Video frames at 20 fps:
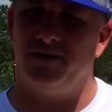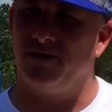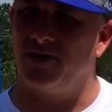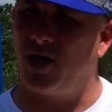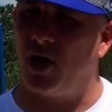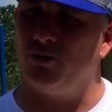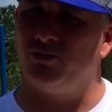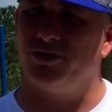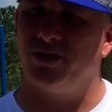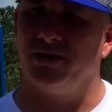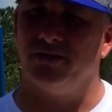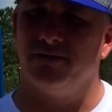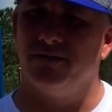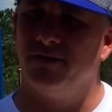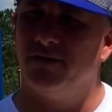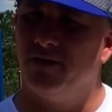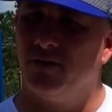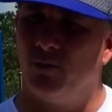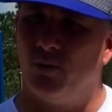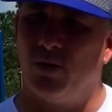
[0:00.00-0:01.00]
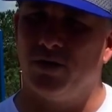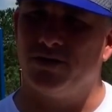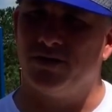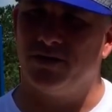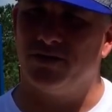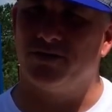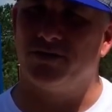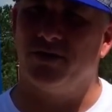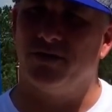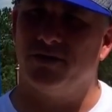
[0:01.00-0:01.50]
The coaching wasn't
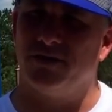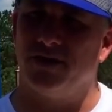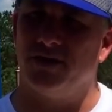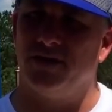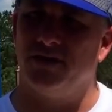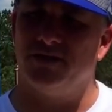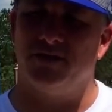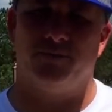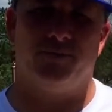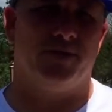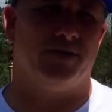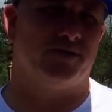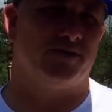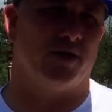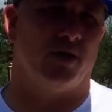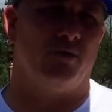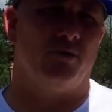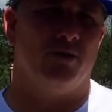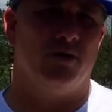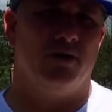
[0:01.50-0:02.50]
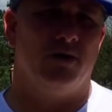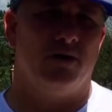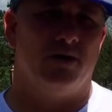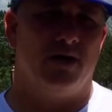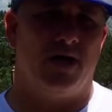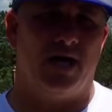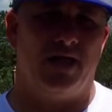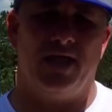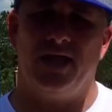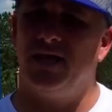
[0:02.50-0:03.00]
as good as it needs to be. So
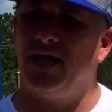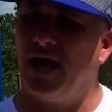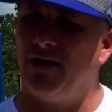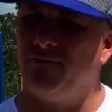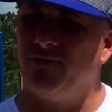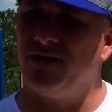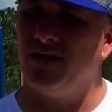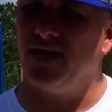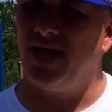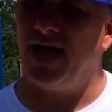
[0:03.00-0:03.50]
I think everything